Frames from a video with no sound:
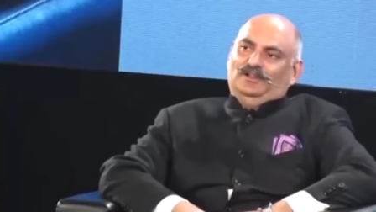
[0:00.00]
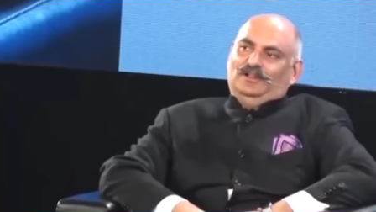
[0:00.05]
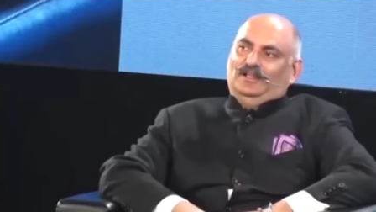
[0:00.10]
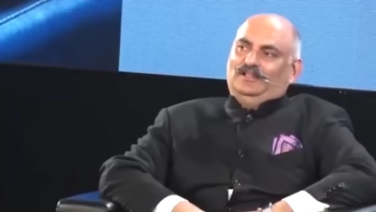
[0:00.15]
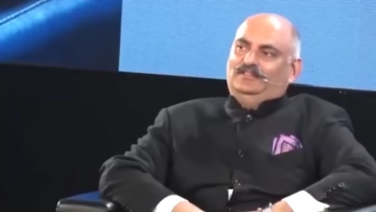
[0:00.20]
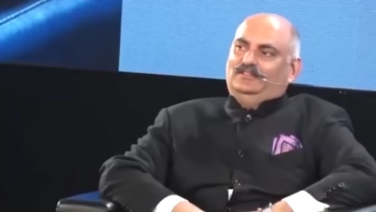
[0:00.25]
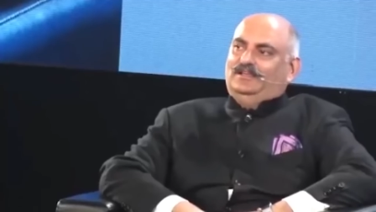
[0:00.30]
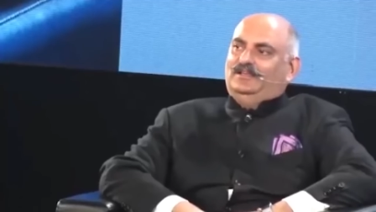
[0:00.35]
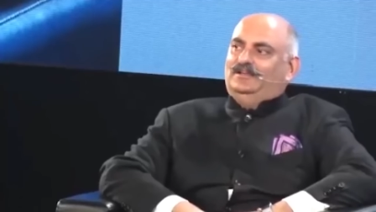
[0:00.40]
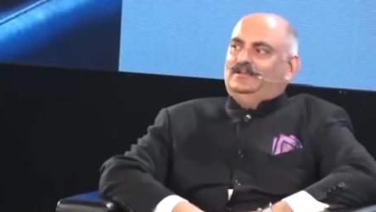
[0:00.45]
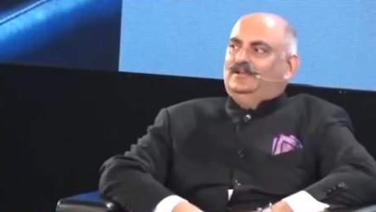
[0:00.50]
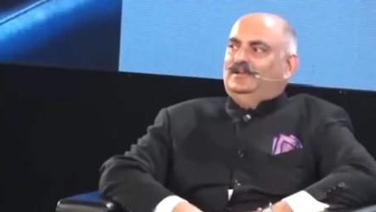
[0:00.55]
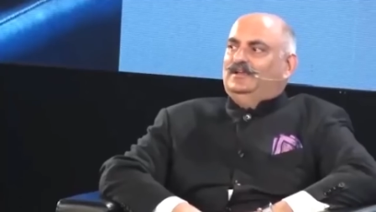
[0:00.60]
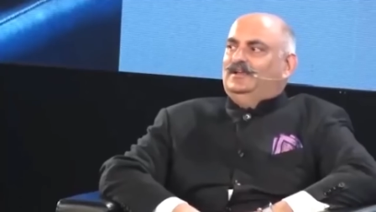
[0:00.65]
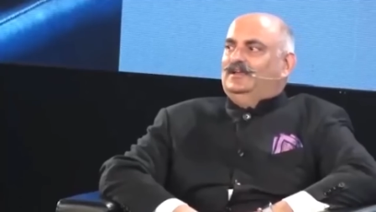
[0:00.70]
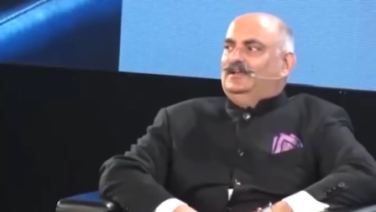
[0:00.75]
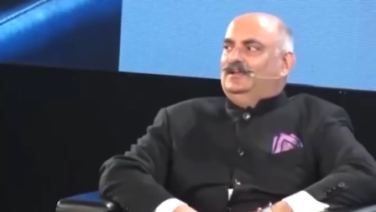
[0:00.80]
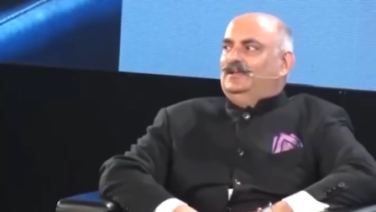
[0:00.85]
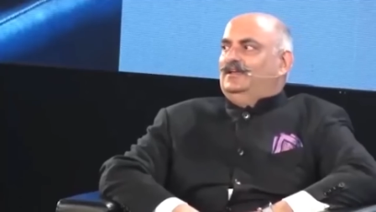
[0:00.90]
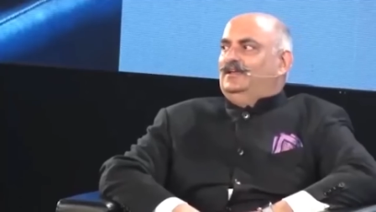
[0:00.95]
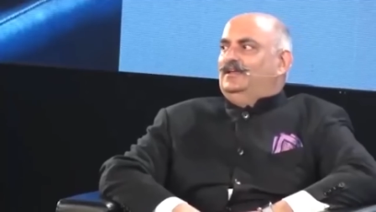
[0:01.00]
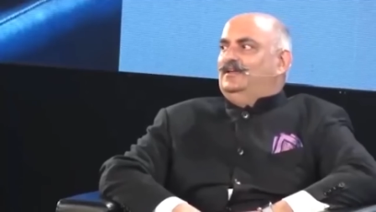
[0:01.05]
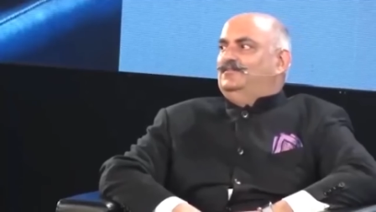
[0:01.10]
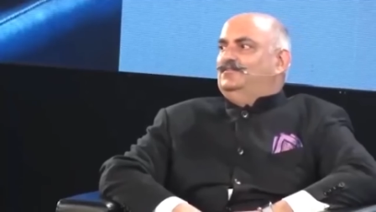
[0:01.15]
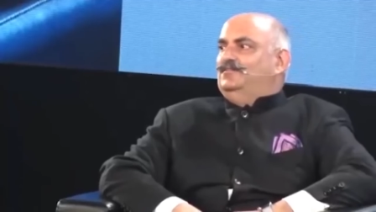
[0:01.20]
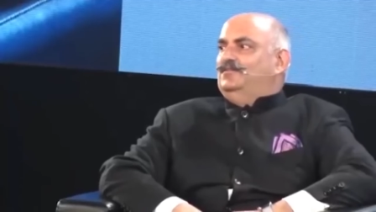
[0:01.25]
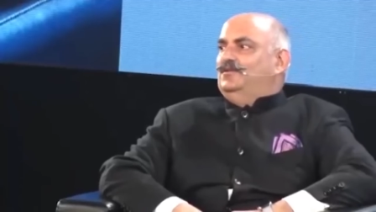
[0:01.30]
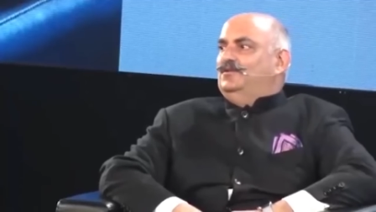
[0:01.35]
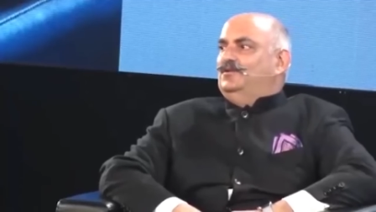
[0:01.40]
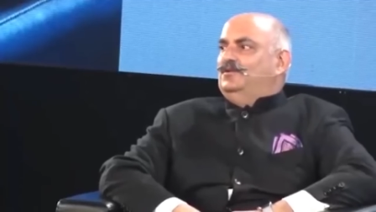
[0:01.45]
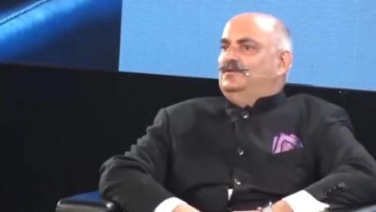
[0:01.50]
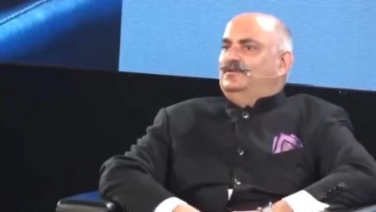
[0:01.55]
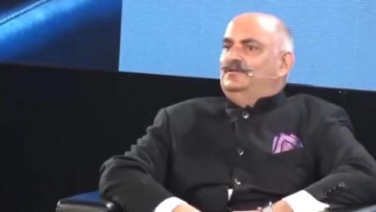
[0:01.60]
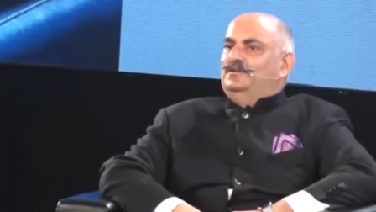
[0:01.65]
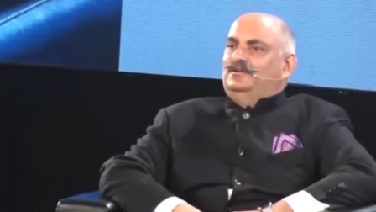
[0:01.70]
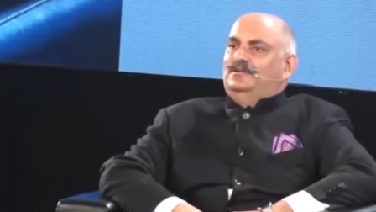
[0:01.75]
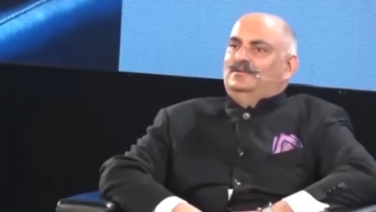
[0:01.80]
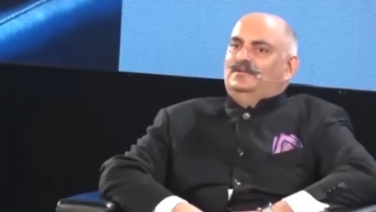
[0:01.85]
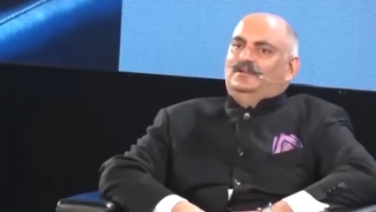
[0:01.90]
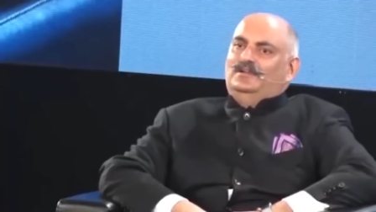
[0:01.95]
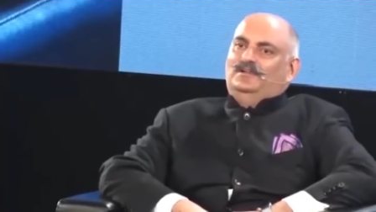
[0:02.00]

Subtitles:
And I think if you're